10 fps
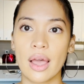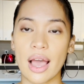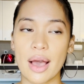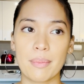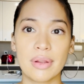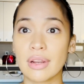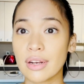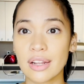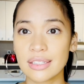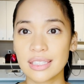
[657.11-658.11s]
And
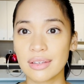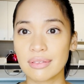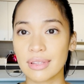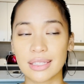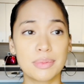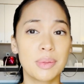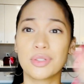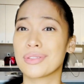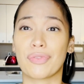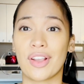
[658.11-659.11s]
honestly, like, sometimes you
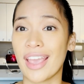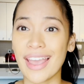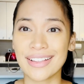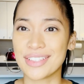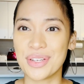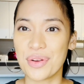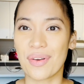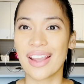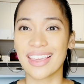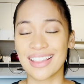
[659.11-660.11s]
just forget too,
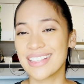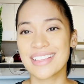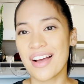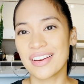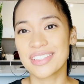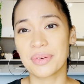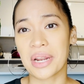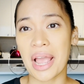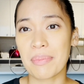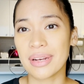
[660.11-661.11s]
right? Like, that's honestly what
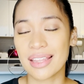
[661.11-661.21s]
happened, I